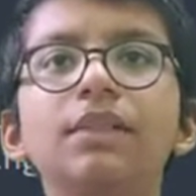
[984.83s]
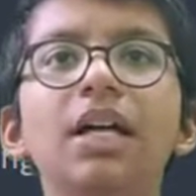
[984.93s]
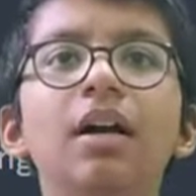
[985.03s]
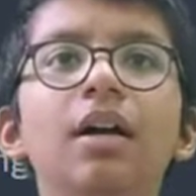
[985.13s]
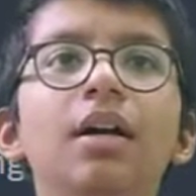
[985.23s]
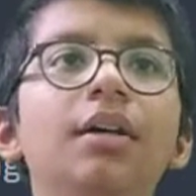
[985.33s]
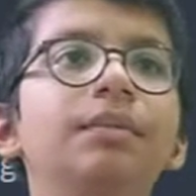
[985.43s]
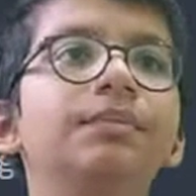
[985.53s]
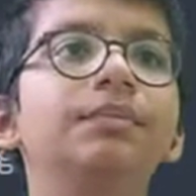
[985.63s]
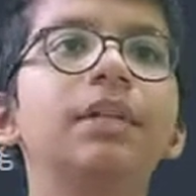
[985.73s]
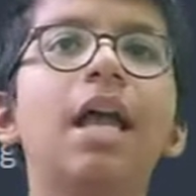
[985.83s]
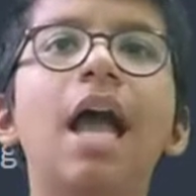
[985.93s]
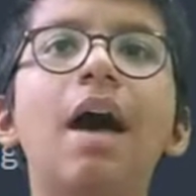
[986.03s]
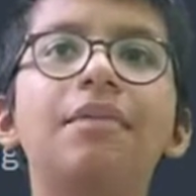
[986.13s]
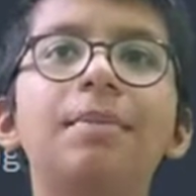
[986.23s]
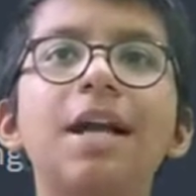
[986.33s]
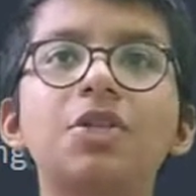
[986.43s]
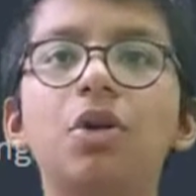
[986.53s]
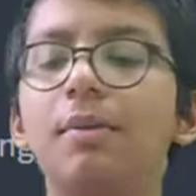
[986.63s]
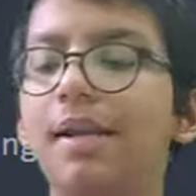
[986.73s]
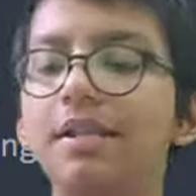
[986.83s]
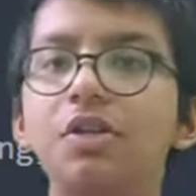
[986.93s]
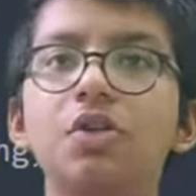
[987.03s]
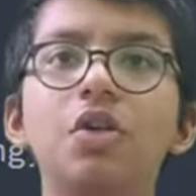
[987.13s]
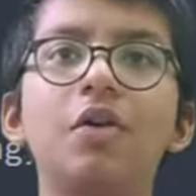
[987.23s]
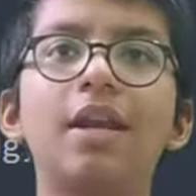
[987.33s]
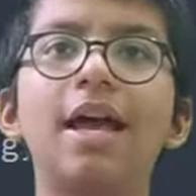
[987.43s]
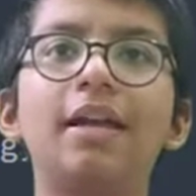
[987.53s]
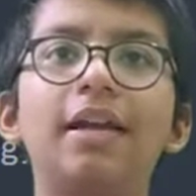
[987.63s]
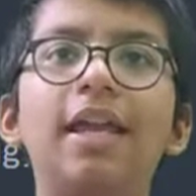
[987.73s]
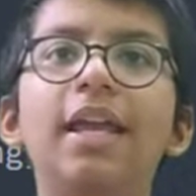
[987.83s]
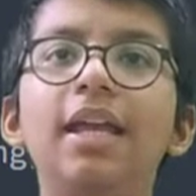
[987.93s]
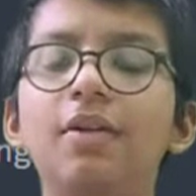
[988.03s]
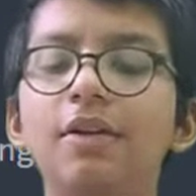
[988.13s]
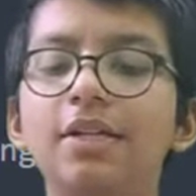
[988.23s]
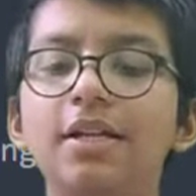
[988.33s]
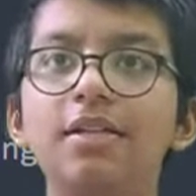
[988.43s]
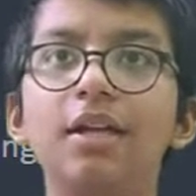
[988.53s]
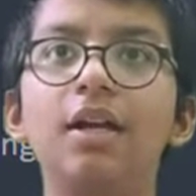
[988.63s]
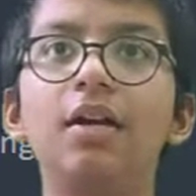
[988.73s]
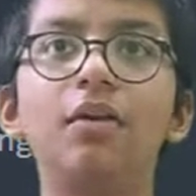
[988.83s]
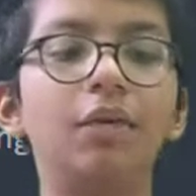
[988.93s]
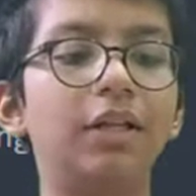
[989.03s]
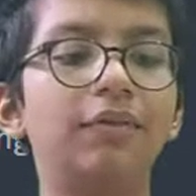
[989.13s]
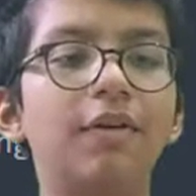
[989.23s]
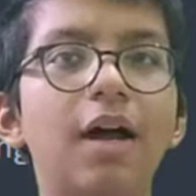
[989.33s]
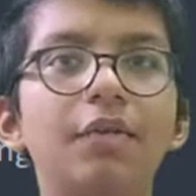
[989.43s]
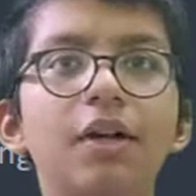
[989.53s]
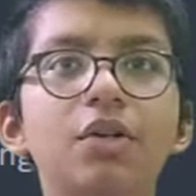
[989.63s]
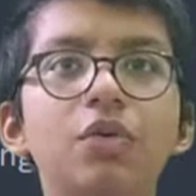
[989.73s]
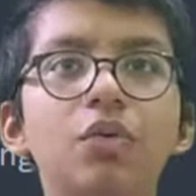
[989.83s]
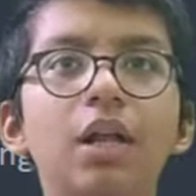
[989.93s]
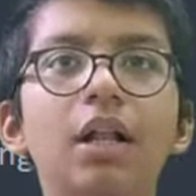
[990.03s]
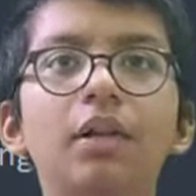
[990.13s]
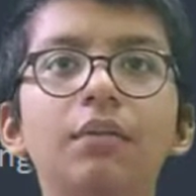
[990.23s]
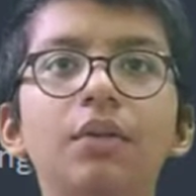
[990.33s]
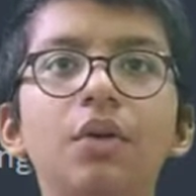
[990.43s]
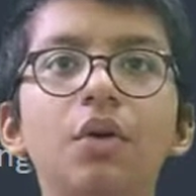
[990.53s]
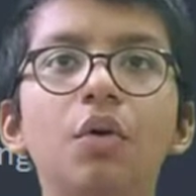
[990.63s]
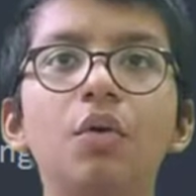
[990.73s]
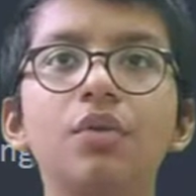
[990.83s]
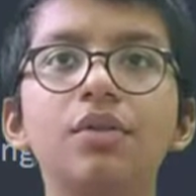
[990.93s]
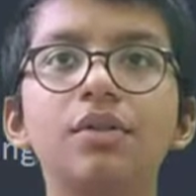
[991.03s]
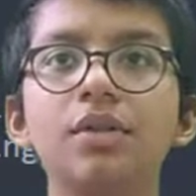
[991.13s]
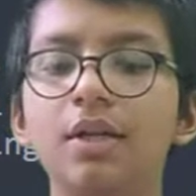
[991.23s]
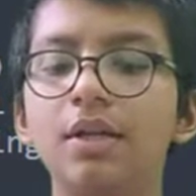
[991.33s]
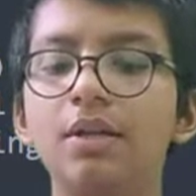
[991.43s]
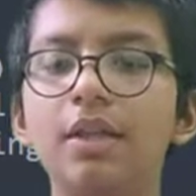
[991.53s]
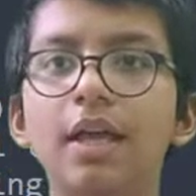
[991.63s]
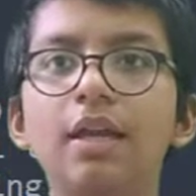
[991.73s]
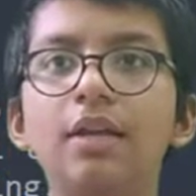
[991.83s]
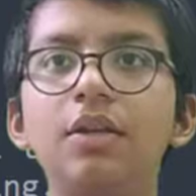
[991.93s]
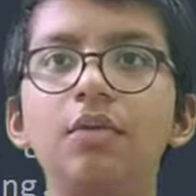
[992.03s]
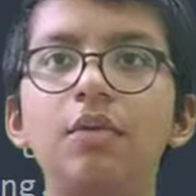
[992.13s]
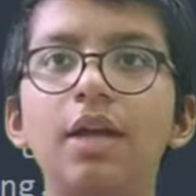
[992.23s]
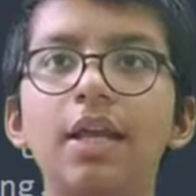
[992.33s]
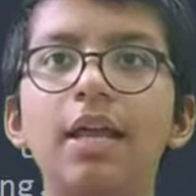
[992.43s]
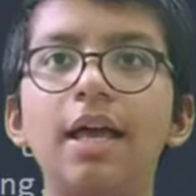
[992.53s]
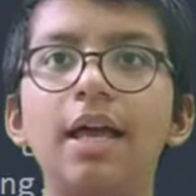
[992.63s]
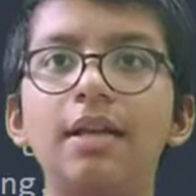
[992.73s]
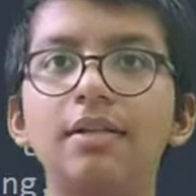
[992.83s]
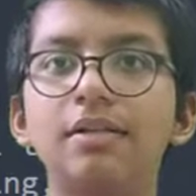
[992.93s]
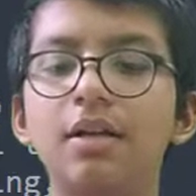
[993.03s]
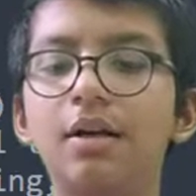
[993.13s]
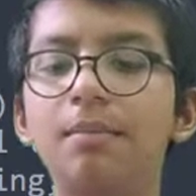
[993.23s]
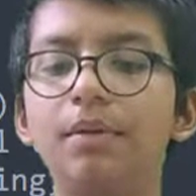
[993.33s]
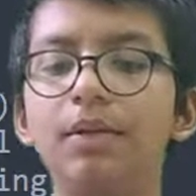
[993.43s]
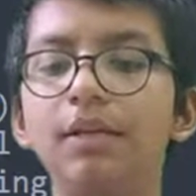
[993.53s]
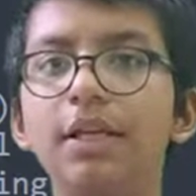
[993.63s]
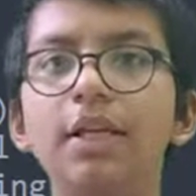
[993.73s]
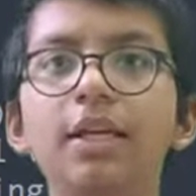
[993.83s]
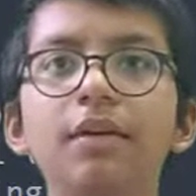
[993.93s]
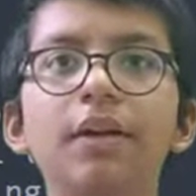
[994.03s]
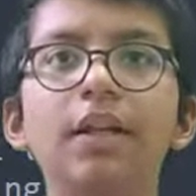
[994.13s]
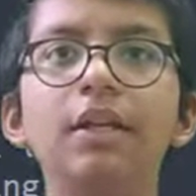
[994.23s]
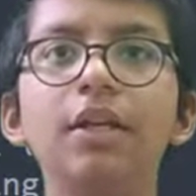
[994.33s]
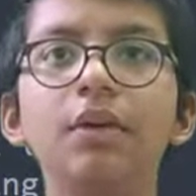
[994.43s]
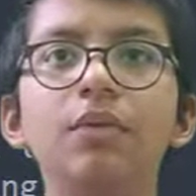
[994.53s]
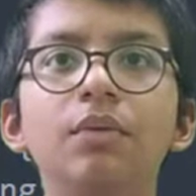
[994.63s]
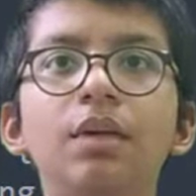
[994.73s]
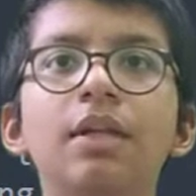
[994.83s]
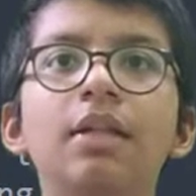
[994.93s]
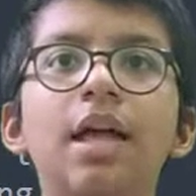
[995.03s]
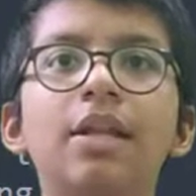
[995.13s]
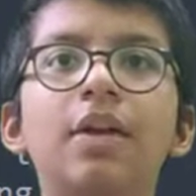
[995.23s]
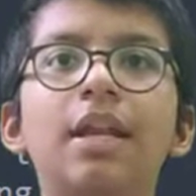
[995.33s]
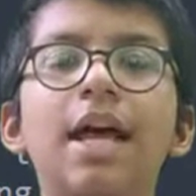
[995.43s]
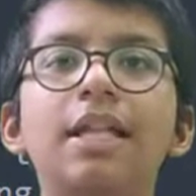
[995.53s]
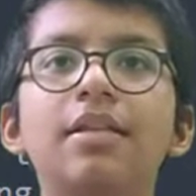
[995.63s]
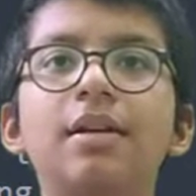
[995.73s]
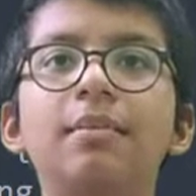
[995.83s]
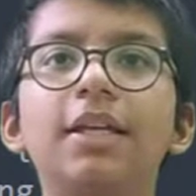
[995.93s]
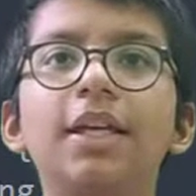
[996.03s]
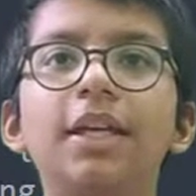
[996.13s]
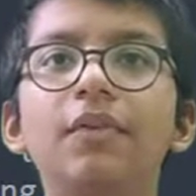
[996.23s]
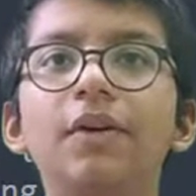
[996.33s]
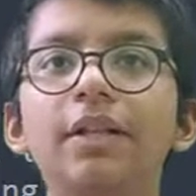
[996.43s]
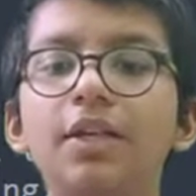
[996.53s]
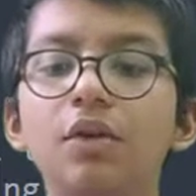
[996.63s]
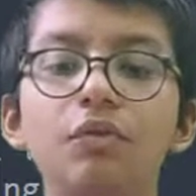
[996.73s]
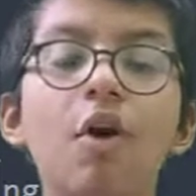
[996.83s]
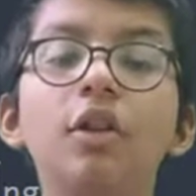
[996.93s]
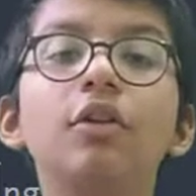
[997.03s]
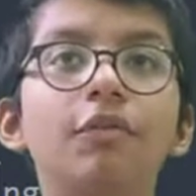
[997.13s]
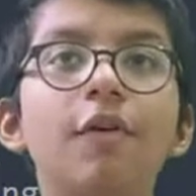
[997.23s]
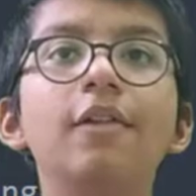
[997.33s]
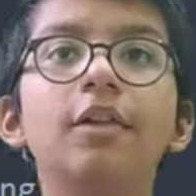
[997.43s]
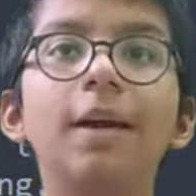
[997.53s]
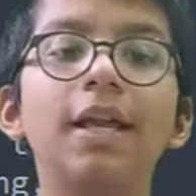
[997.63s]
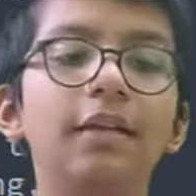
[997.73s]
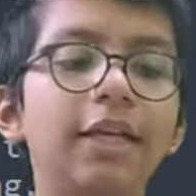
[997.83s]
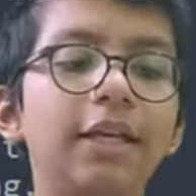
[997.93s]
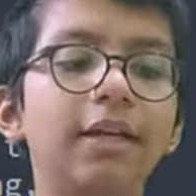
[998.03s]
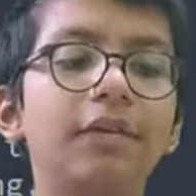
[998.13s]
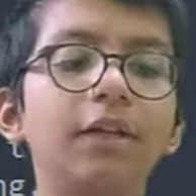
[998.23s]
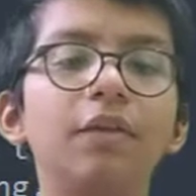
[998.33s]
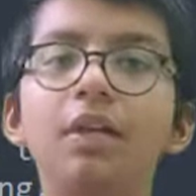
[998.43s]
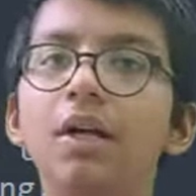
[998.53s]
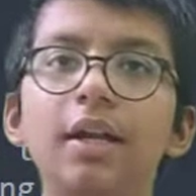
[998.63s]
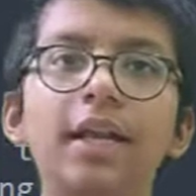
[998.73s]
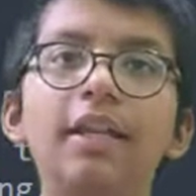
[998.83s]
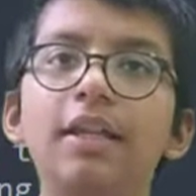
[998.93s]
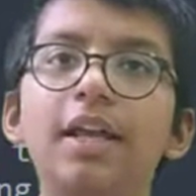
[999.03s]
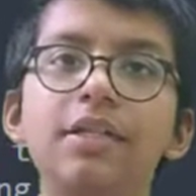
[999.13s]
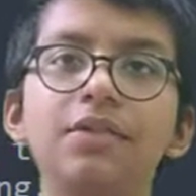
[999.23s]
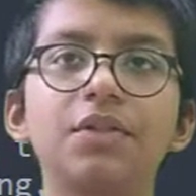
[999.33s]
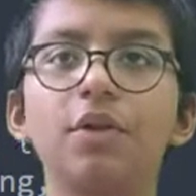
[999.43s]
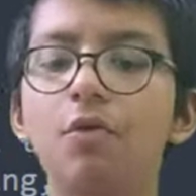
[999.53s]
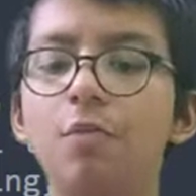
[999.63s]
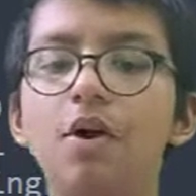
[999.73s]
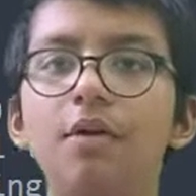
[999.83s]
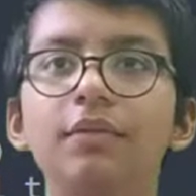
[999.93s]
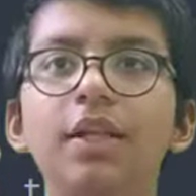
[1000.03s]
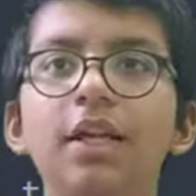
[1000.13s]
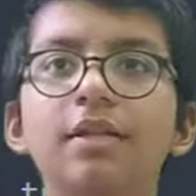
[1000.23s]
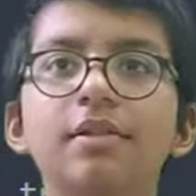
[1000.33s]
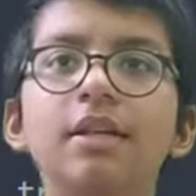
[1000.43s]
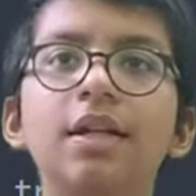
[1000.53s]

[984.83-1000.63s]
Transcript: after batch normalization, you can add again a dense layer with 512 nodes. Then you can add some leaky value. Then you can add some leaky value followed by a leaky value with again negative slope of this.